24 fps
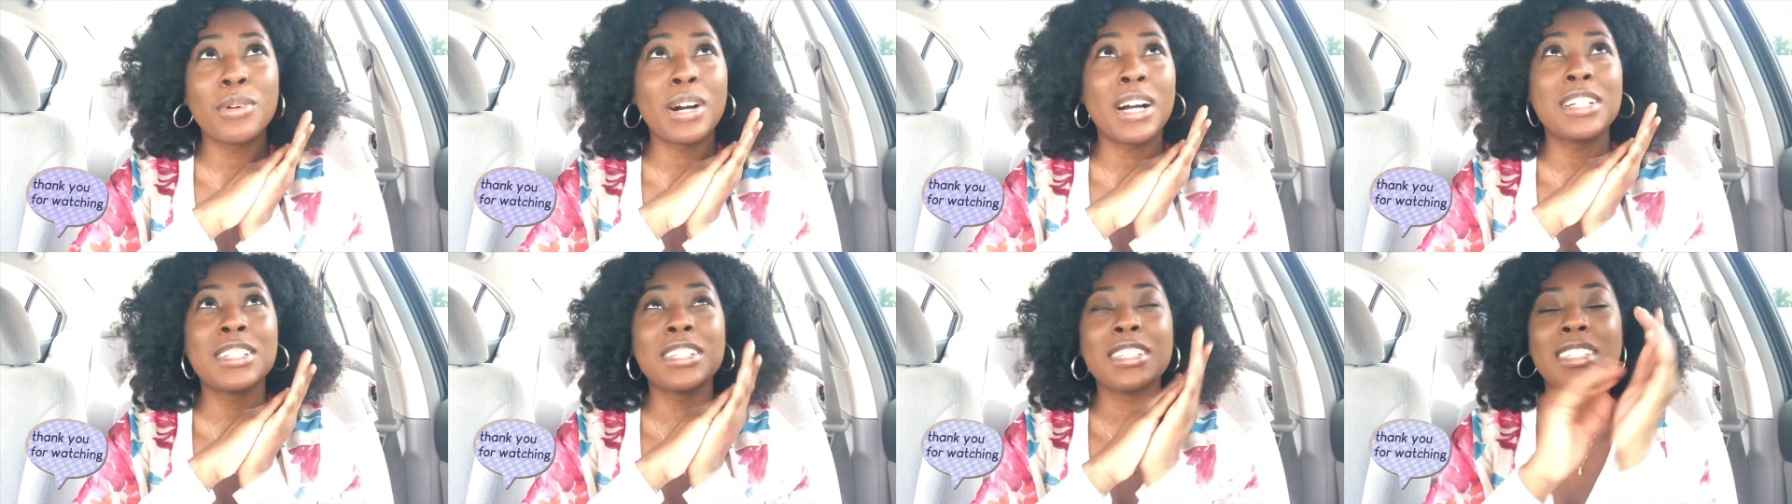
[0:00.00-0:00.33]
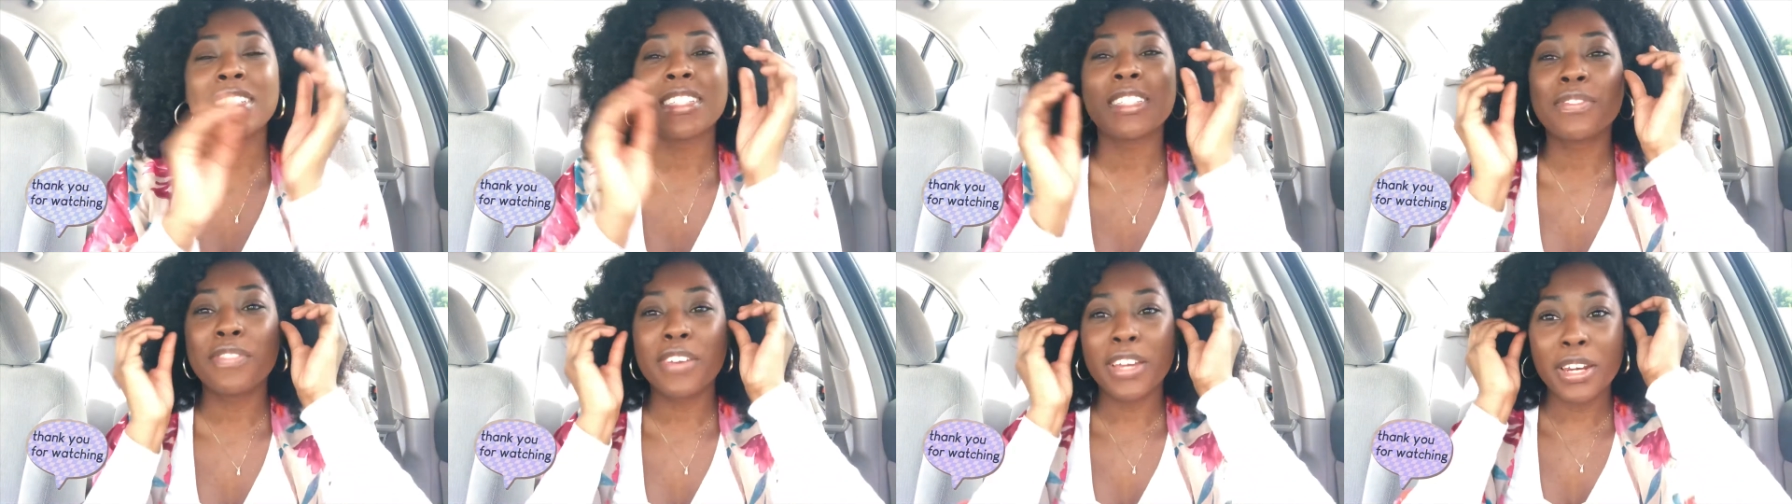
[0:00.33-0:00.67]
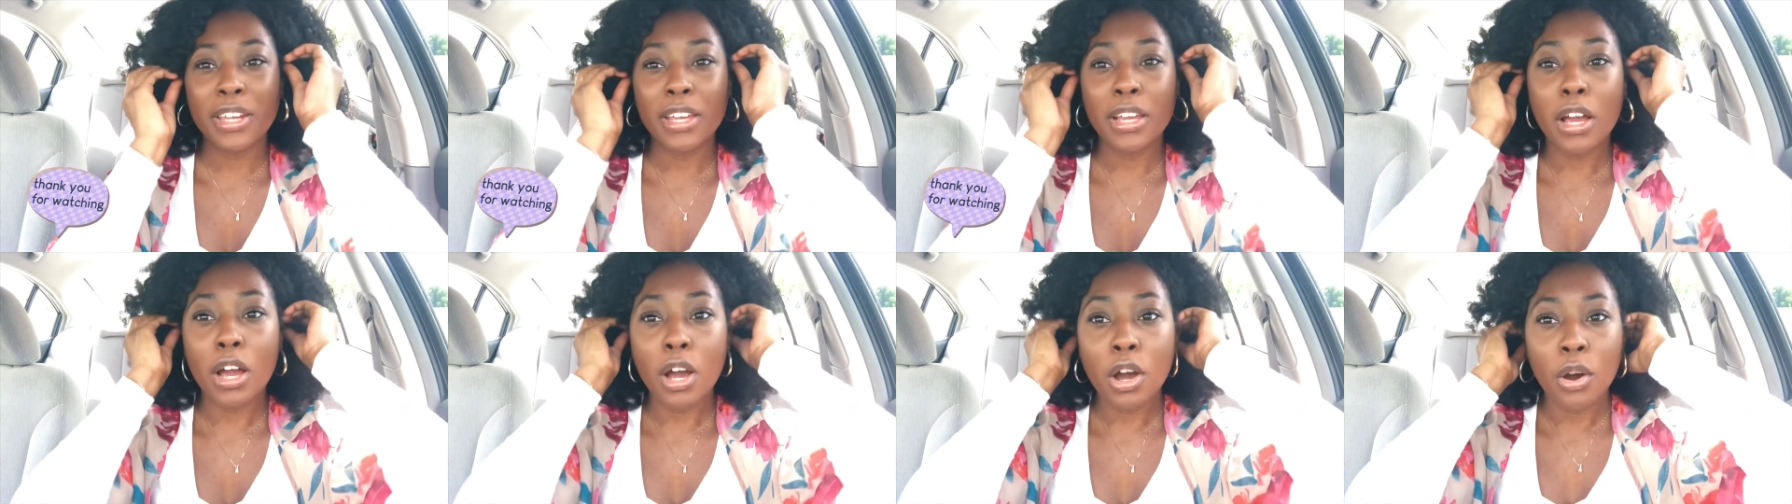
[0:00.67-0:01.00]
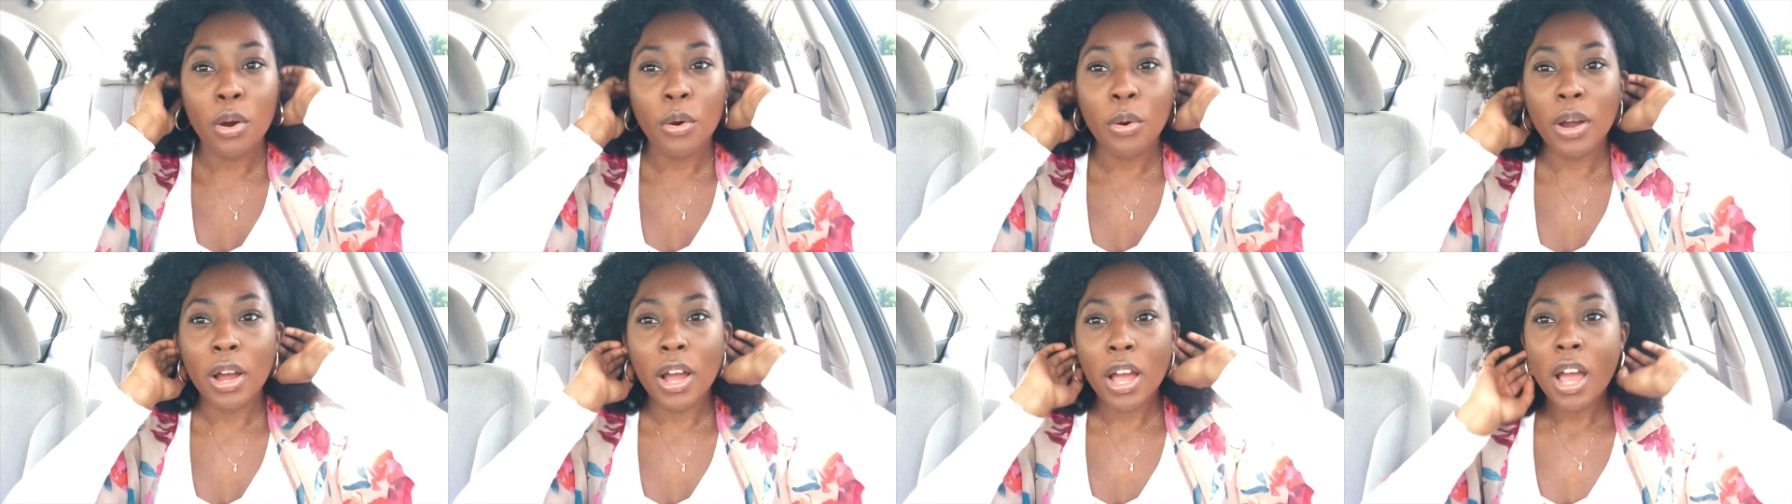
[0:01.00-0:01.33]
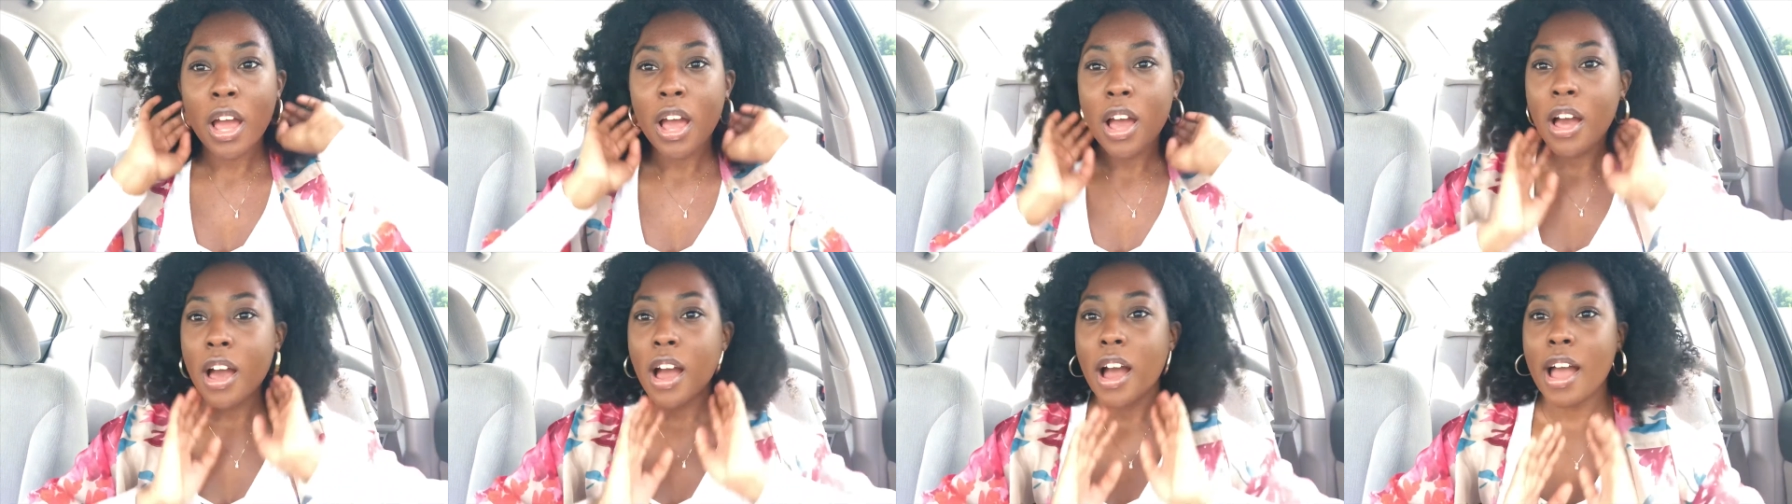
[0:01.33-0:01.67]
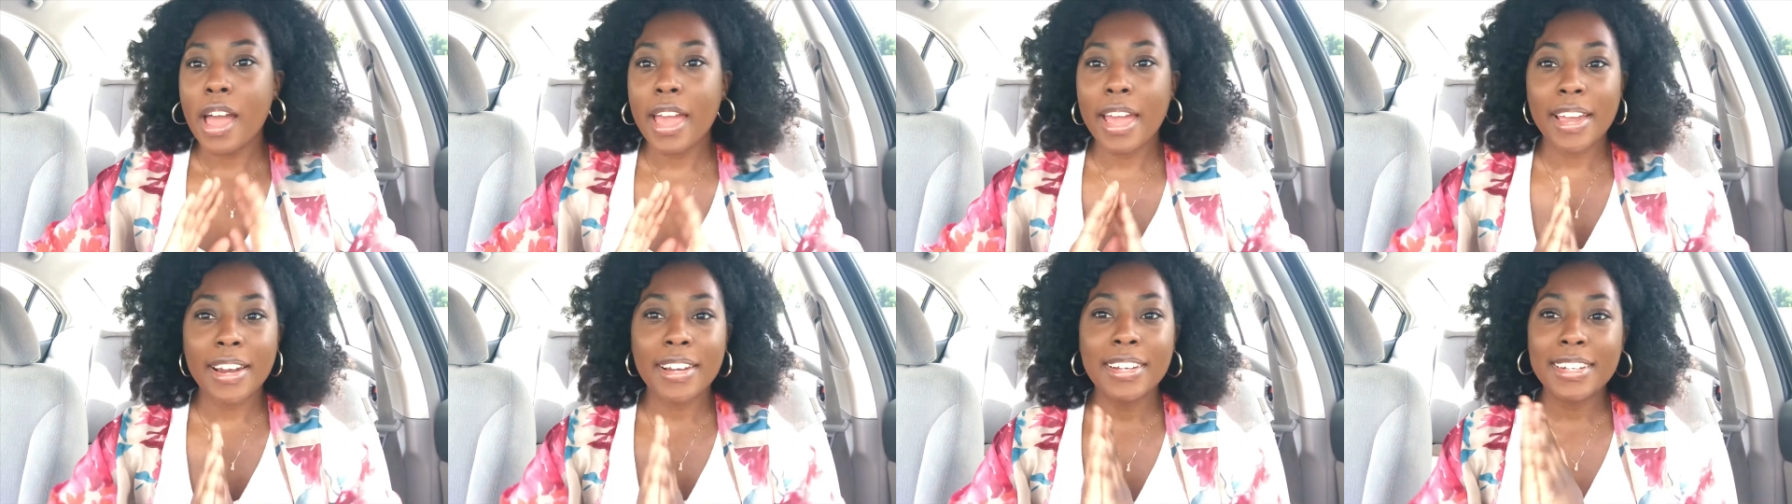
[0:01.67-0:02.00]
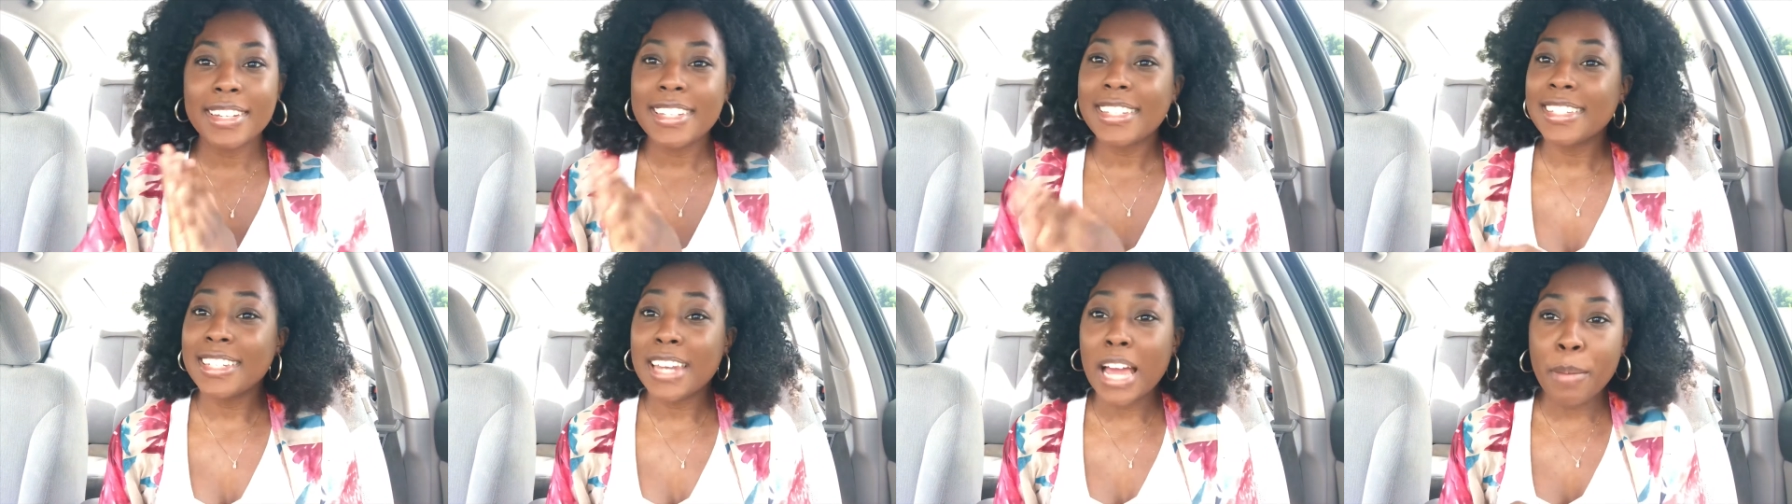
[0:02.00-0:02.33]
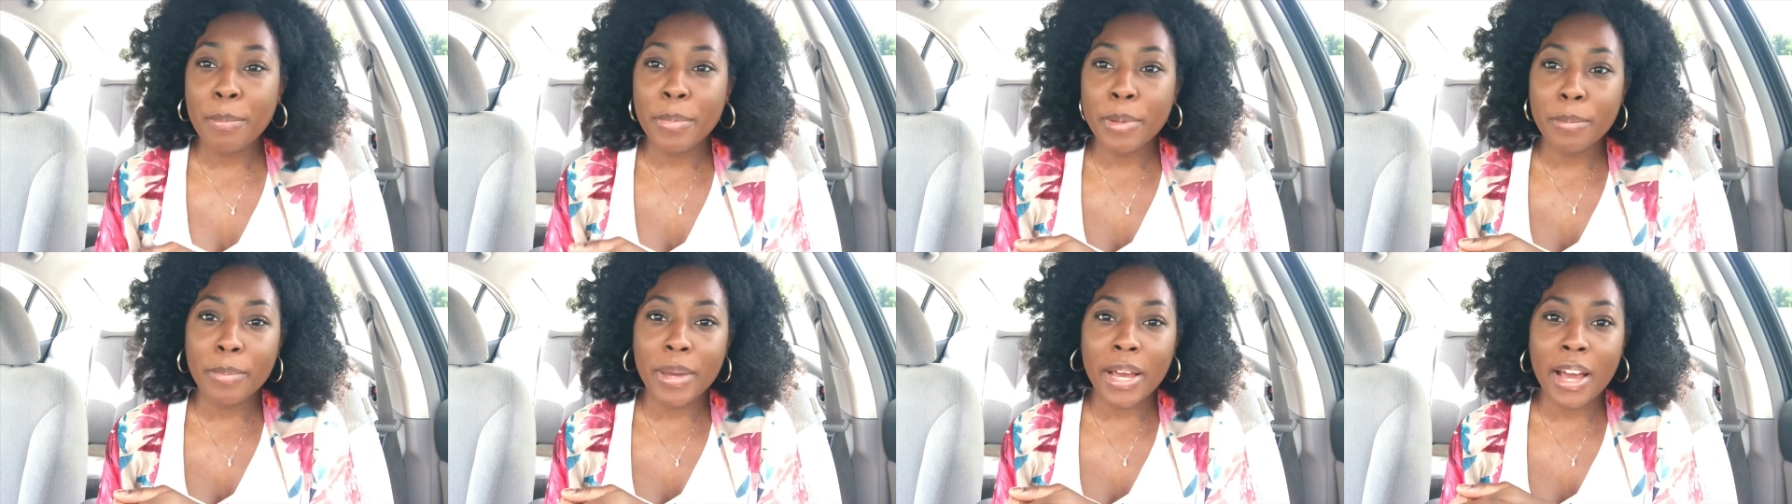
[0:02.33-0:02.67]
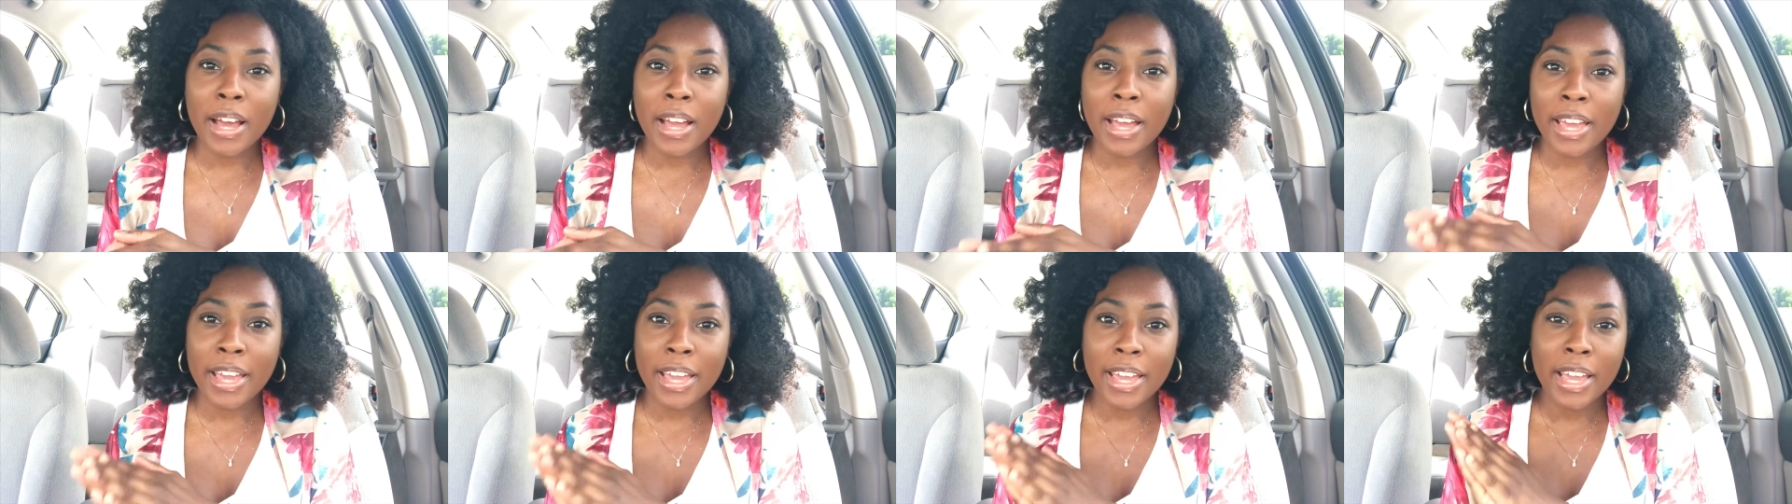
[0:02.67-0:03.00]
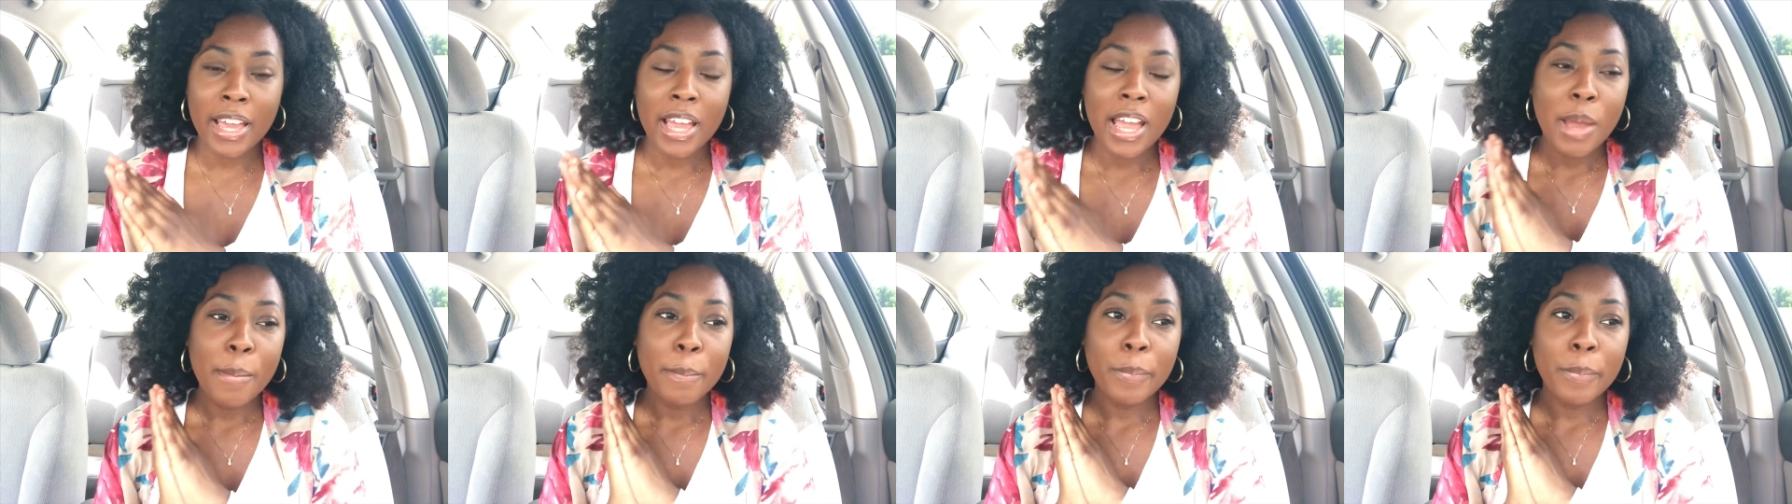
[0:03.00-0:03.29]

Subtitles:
watching this video and stopping by.